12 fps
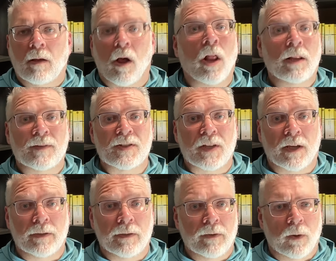All of a
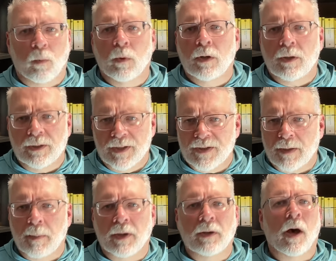sudden, the world is a
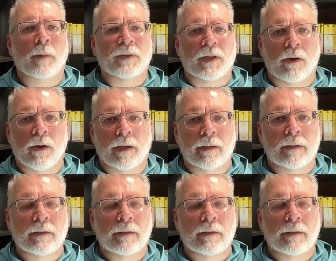panopticon.